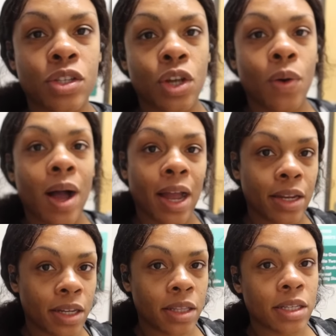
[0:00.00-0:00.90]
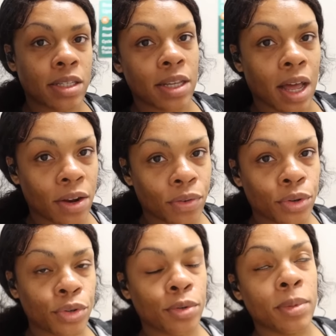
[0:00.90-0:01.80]
so I did the sauna
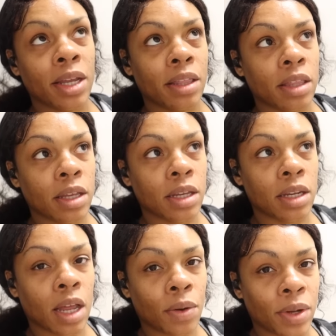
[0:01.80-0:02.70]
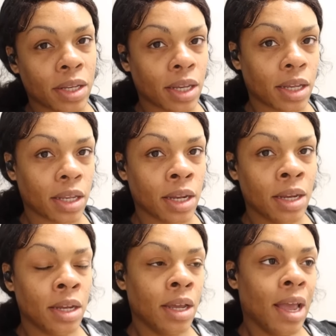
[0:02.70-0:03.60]
room and then I went and
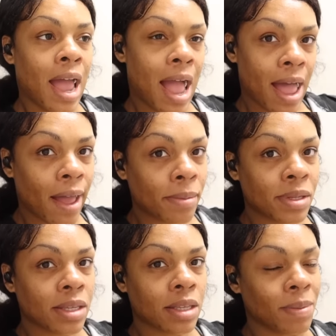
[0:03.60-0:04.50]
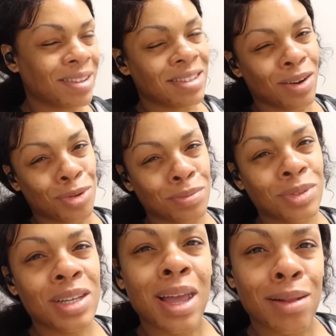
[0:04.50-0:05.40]
did abs and not sauna room.
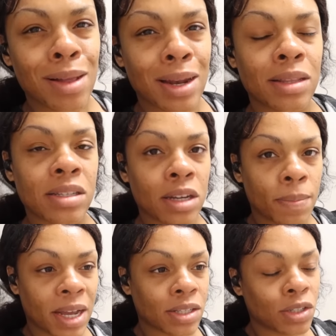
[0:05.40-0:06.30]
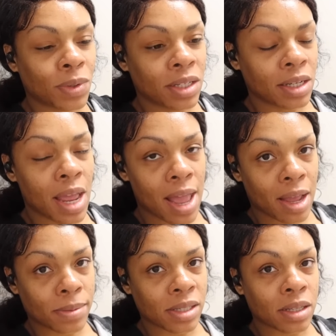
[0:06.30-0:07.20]
What the hell? I did the stairmaster and went and did
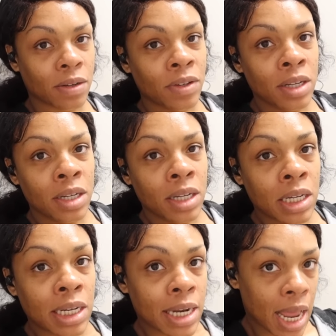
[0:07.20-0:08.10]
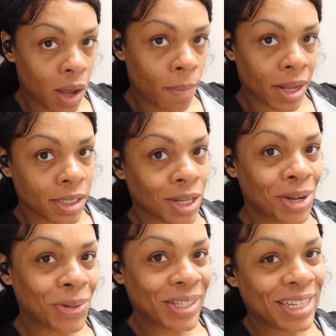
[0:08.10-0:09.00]
abs and stuff. Now I'm about to
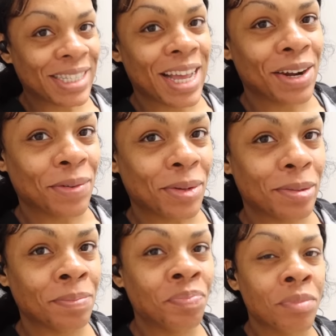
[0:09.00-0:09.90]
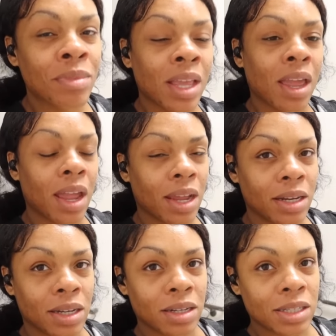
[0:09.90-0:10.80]
go to the sauna room
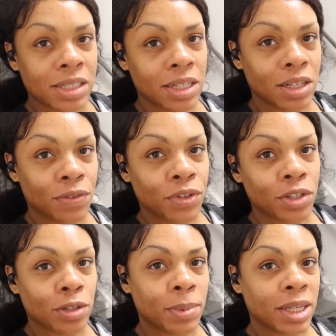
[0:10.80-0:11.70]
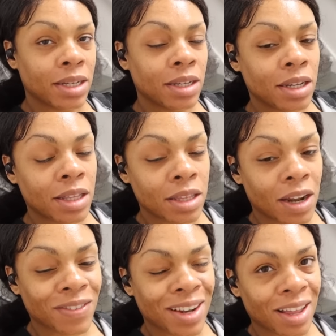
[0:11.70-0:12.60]
and uh, sit in there for a little bit. And then
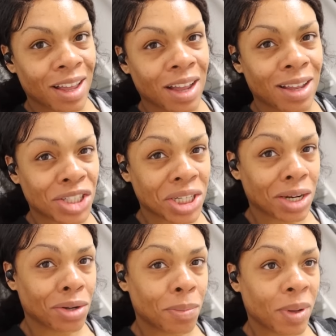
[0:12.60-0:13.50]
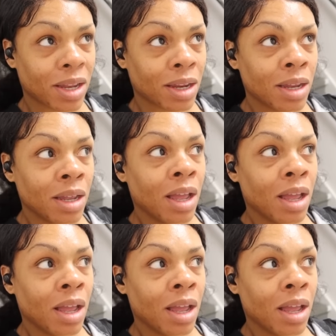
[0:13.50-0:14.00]
after that, I actually gotta go pay